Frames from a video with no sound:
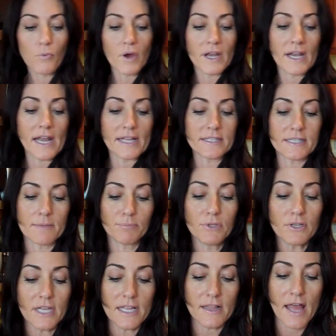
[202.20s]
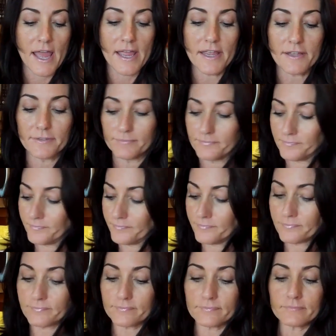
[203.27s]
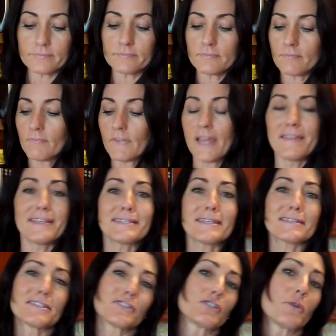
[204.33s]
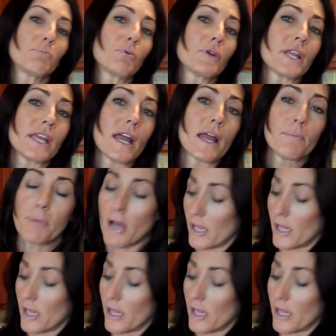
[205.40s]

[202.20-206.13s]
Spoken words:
what it ends up looking like, this isn't so pretty, I